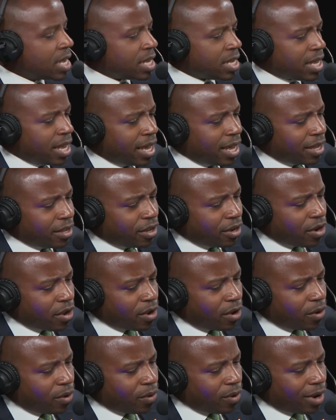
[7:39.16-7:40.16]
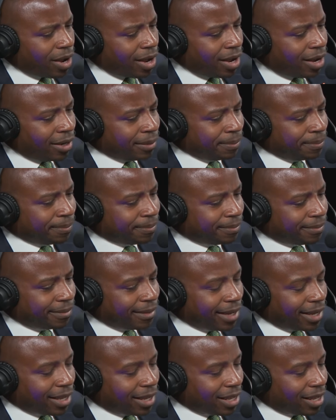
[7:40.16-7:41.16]
Yeah, you know, um,
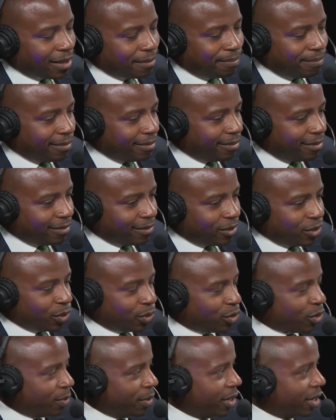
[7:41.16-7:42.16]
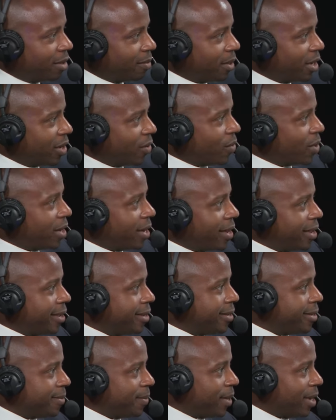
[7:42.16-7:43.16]
uh, social media being what it
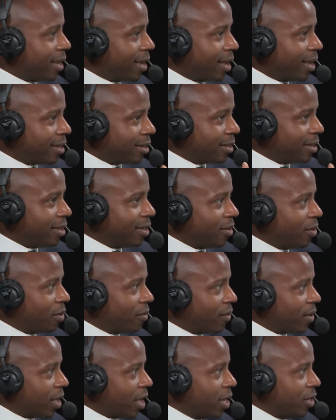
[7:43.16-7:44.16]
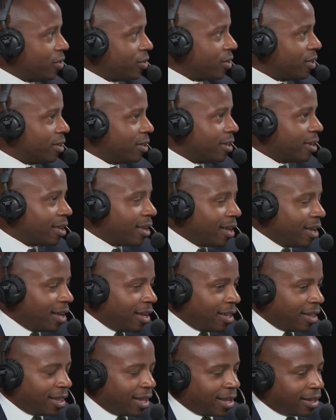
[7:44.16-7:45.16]
is, I mean, I got a notification
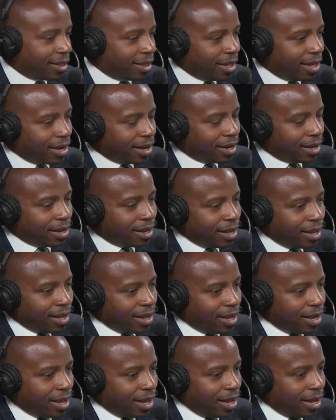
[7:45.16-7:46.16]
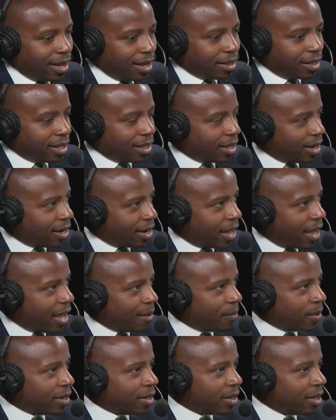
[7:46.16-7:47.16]
uh, that that had uh, that that had
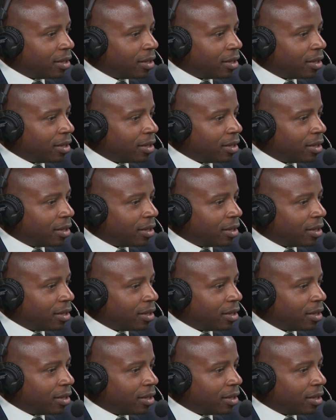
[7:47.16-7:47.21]
happened.